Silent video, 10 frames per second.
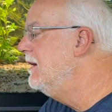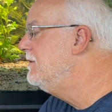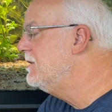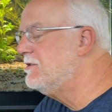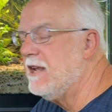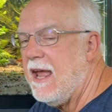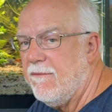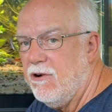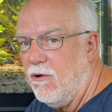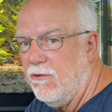just to
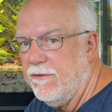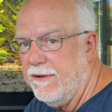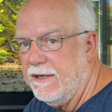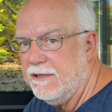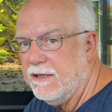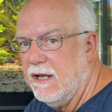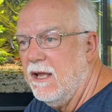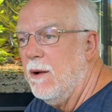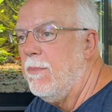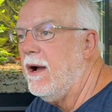have goldfish.
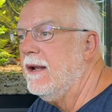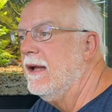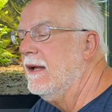But